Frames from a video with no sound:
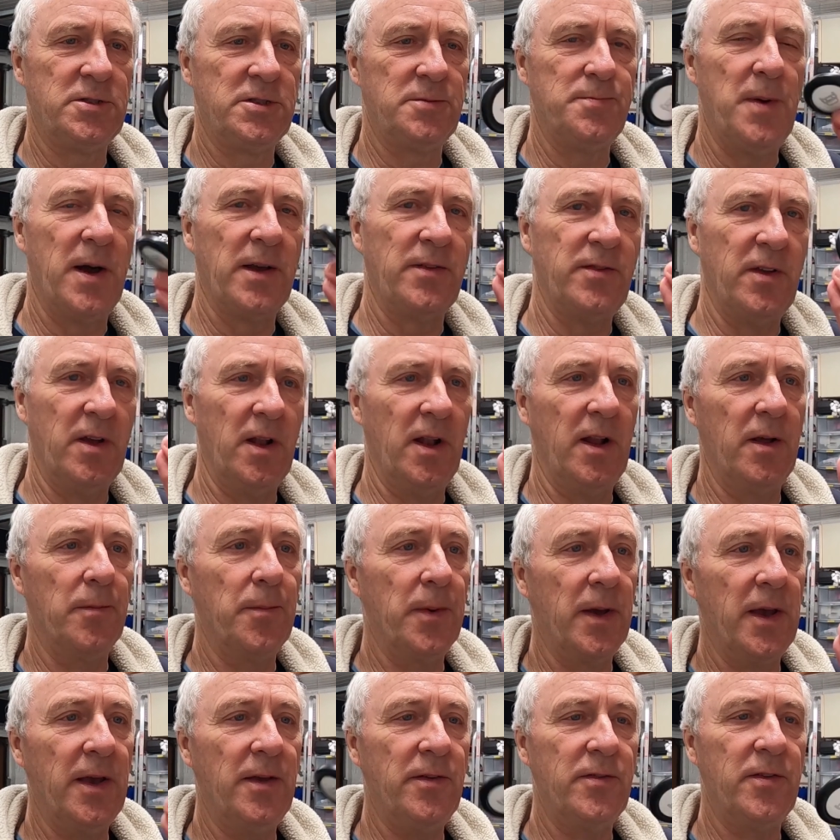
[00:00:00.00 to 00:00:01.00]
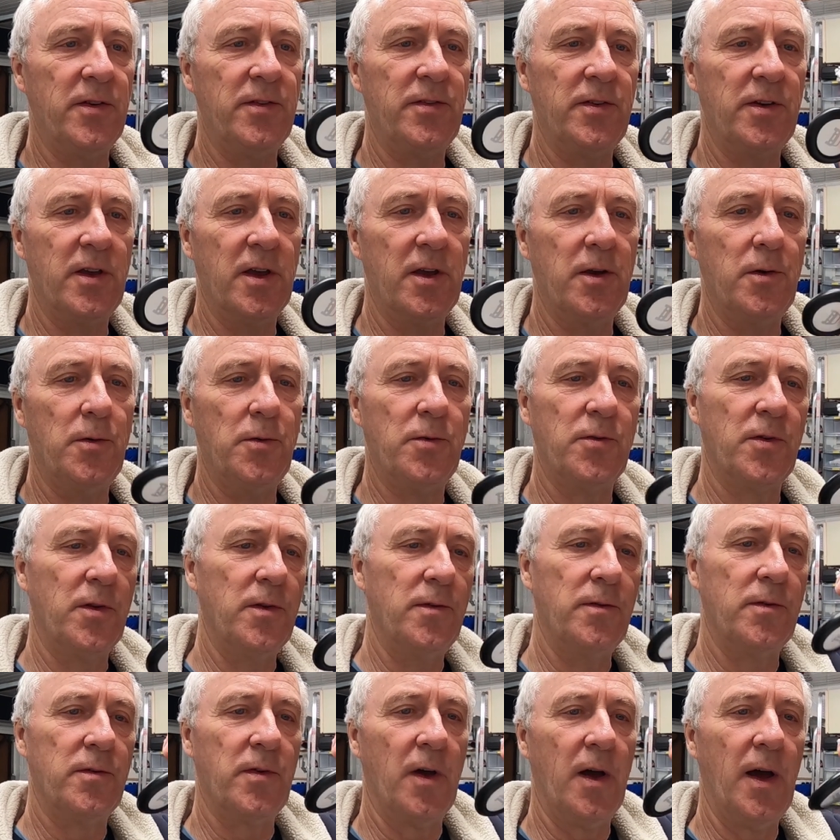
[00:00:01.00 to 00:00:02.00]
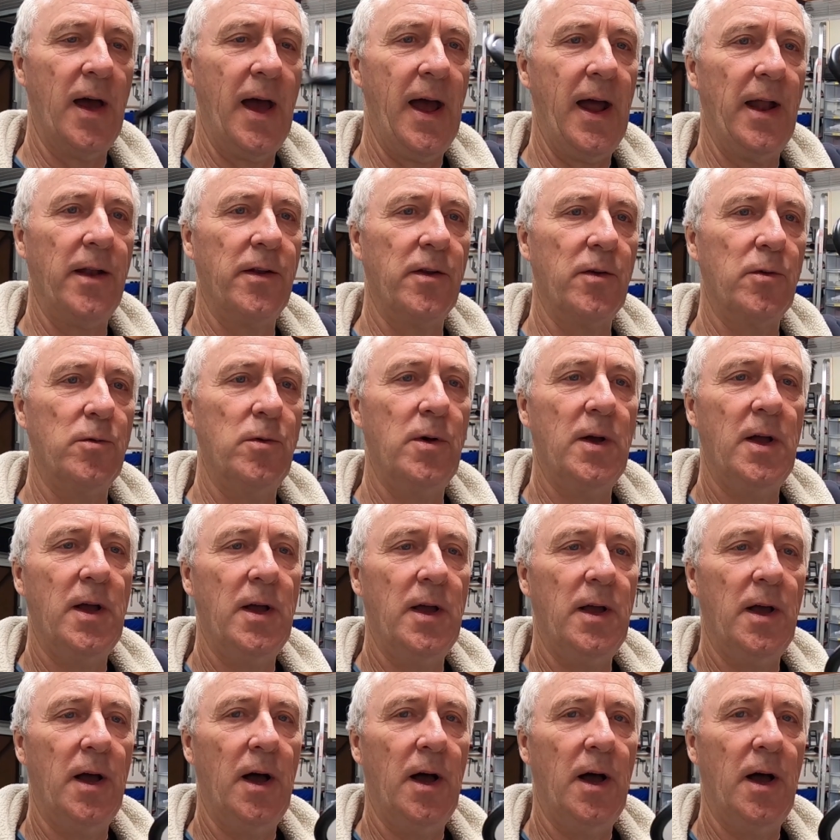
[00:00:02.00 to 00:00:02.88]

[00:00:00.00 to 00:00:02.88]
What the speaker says: just makes it a little bit easier to use and to handle.